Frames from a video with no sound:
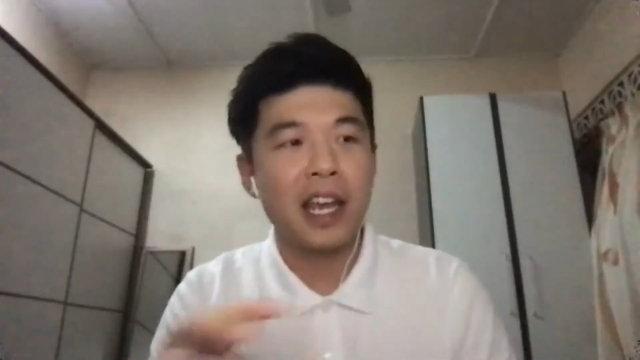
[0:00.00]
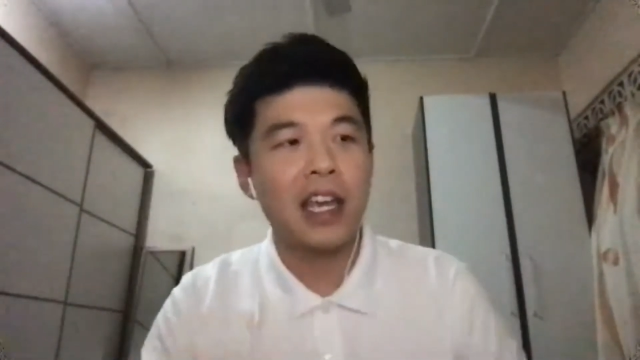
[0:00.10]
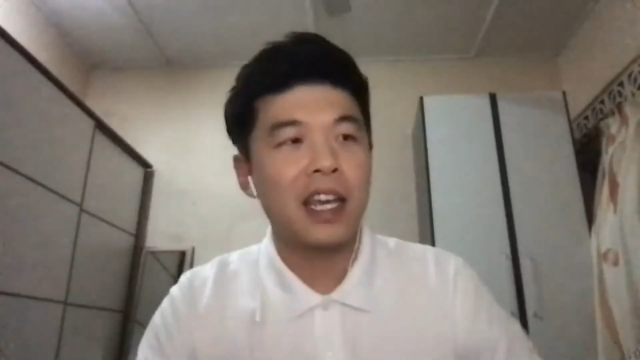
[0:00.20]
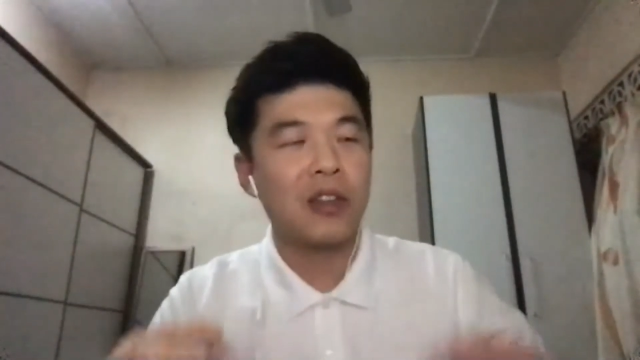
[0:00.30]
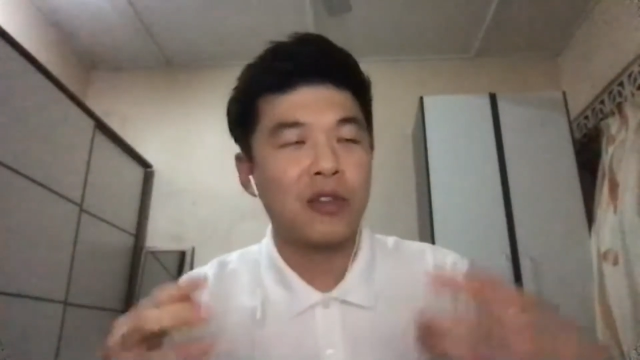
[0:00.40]

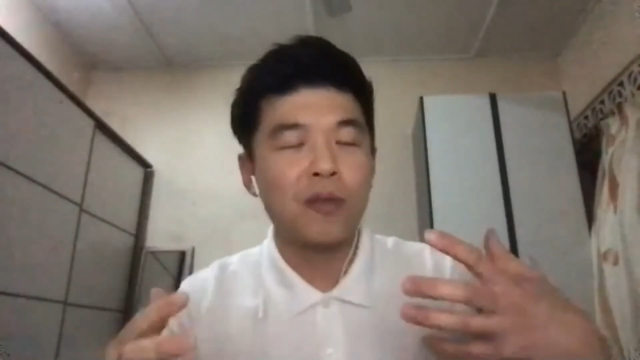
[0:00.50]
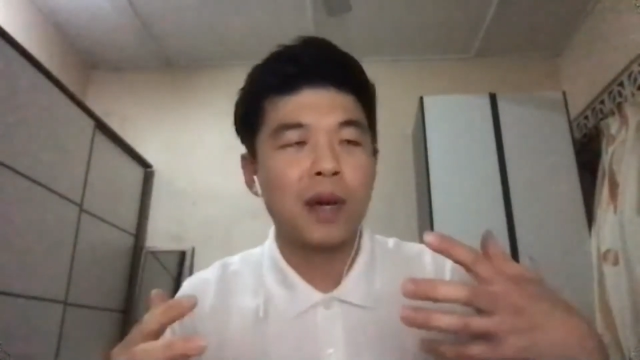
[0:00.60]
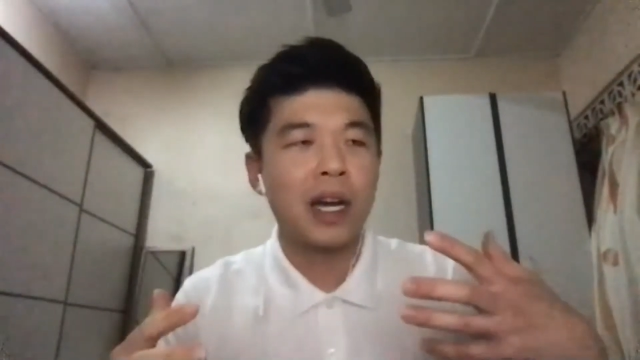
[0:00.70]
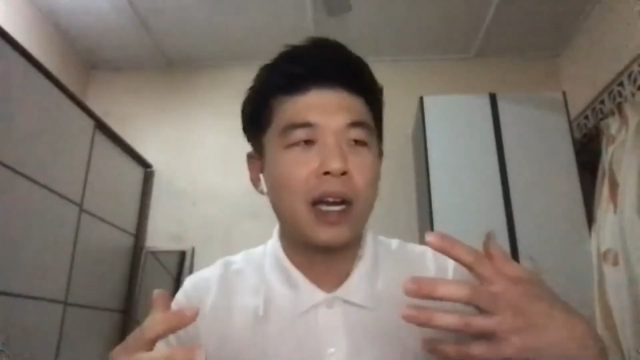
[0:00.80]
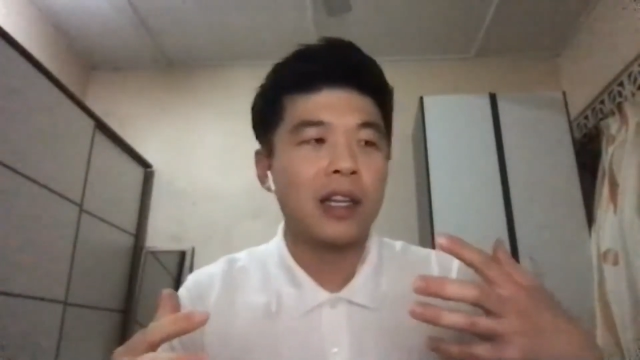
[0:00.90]
hey, do you
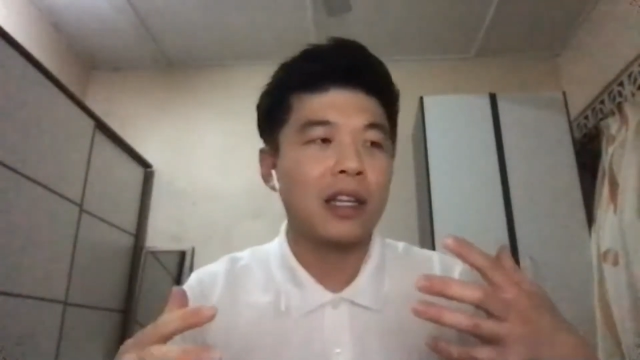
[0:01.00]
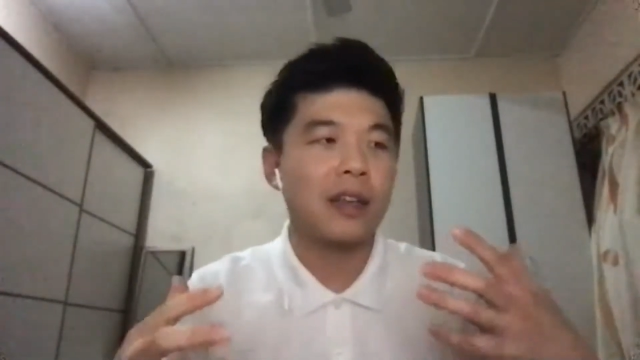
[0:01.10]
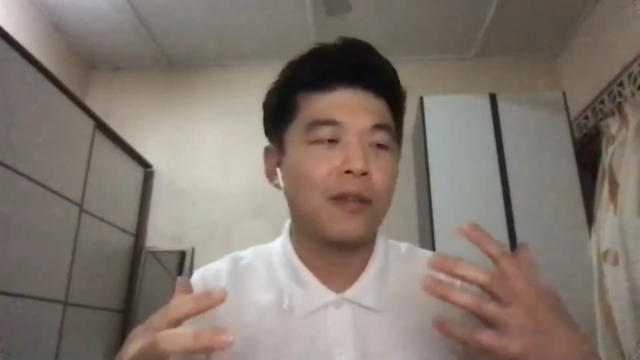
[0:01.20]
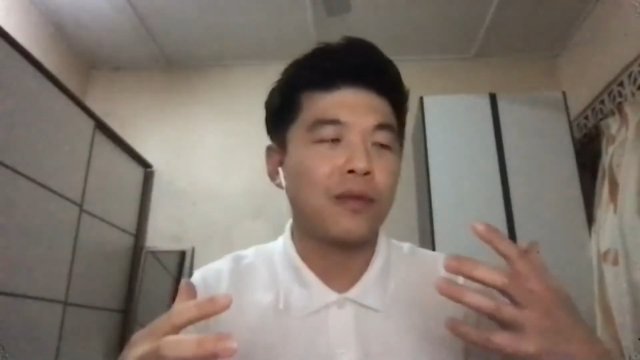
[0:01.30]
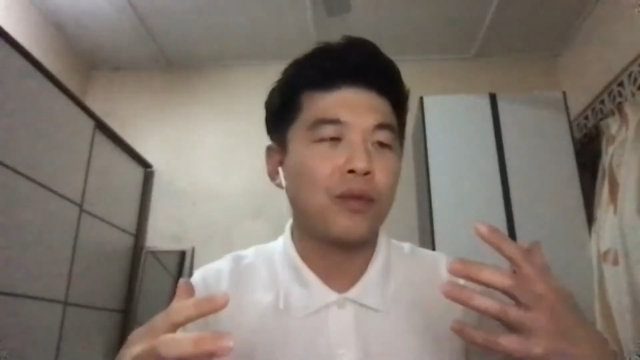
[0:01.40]
mind
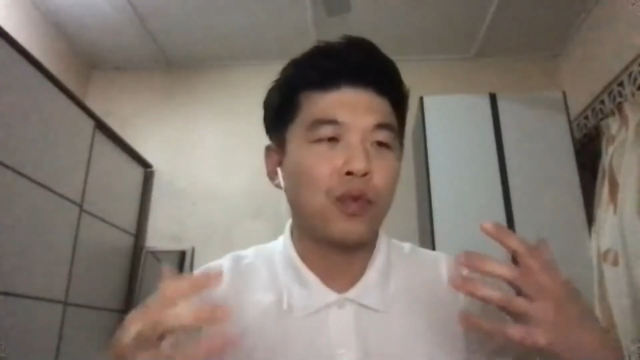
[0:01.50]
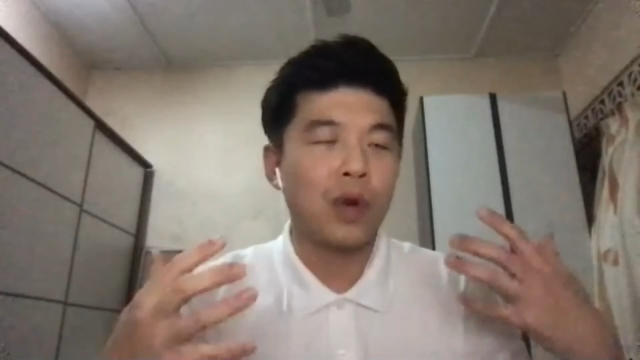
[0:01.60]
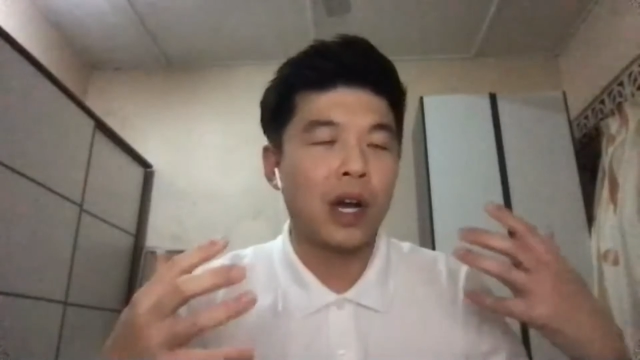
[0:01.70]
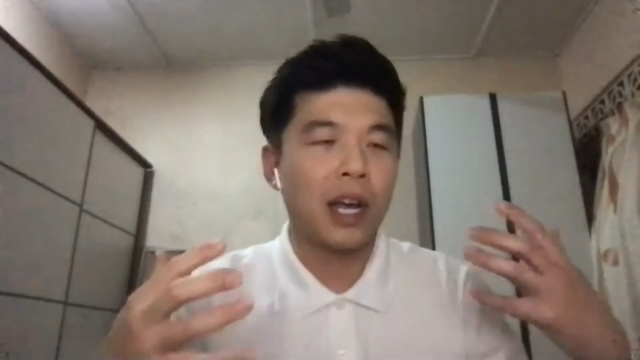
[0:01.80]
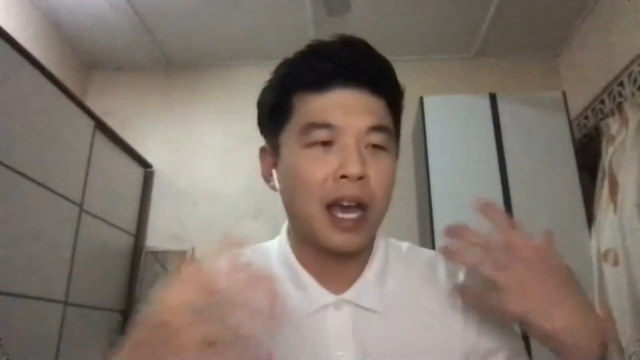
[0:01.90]
if
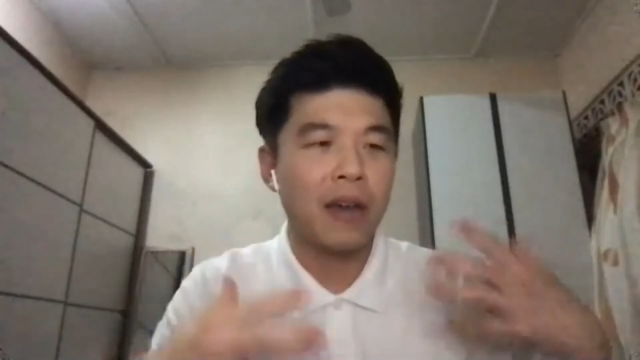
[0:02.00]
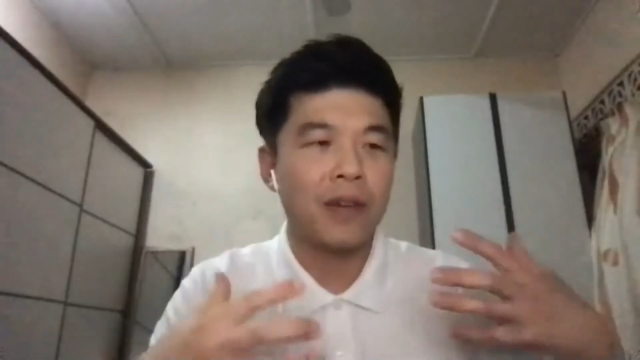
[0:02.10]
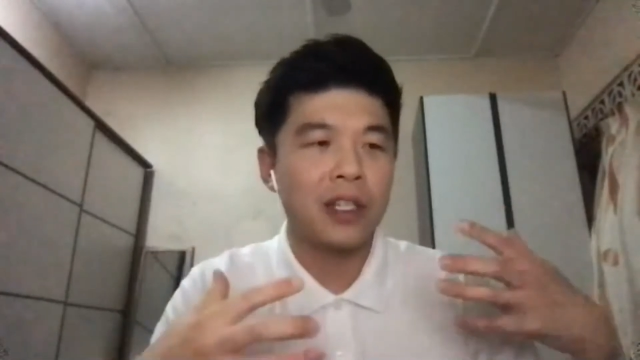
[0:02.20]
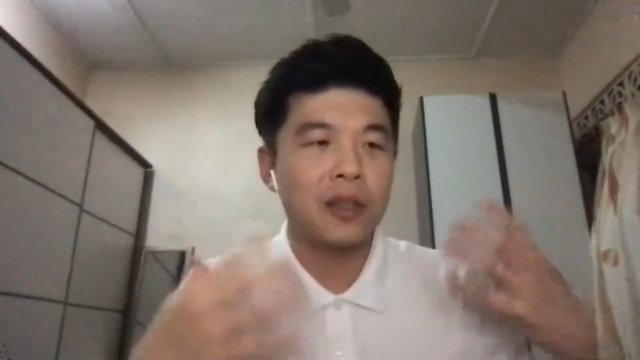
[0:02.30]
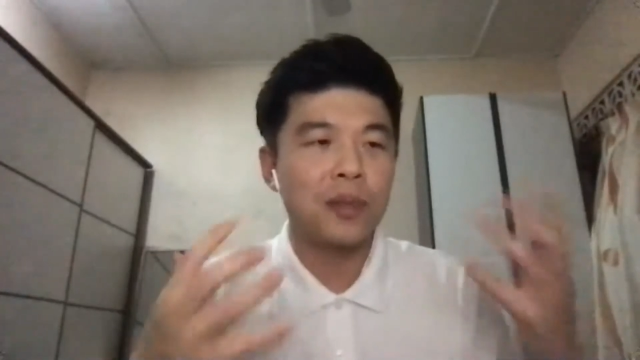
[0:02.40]

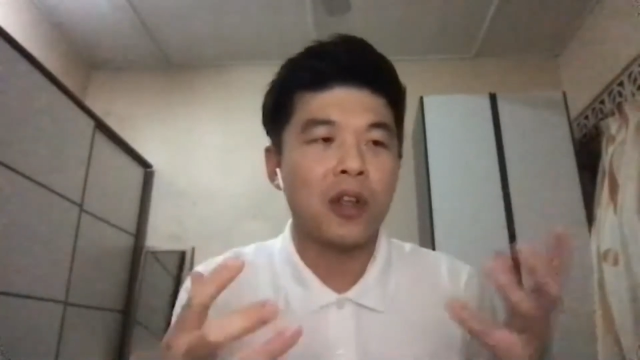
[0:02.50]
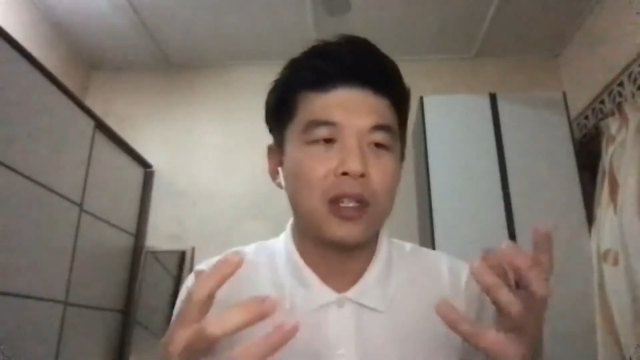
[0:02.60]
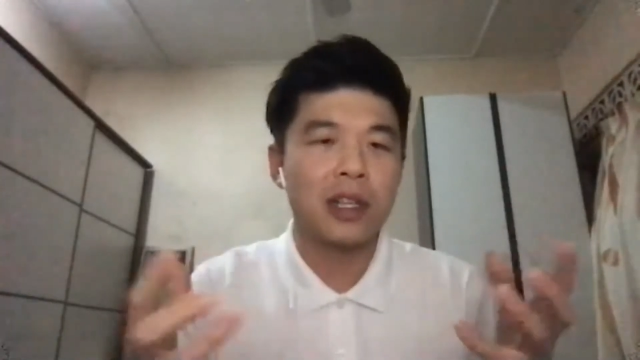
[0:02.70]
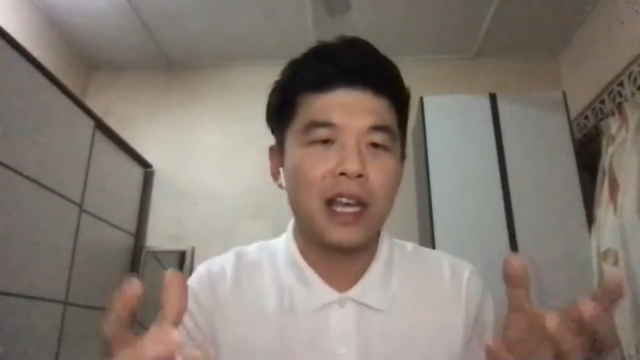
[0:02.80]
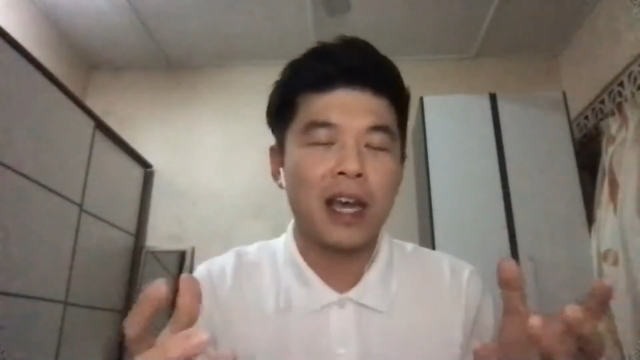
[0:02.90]
Havan
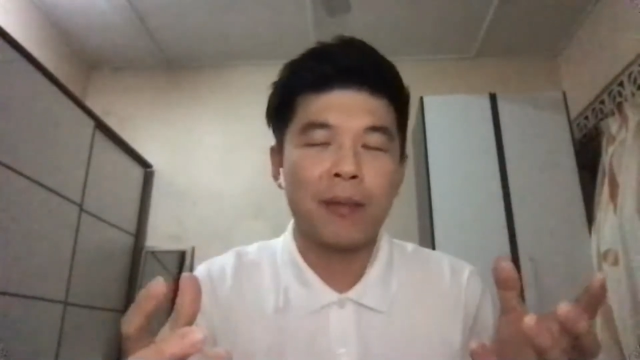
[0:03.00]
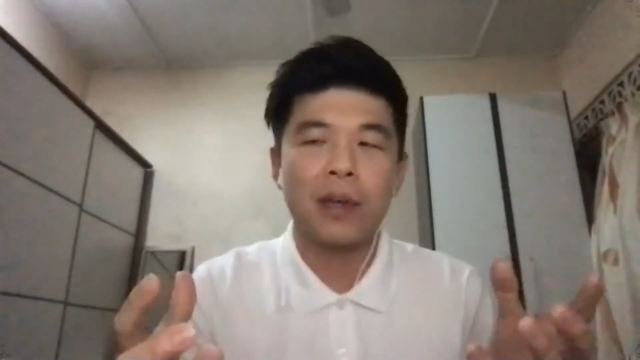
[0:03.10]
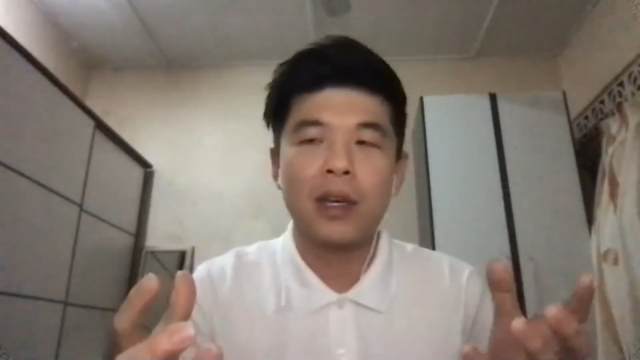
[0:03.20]
sponsor them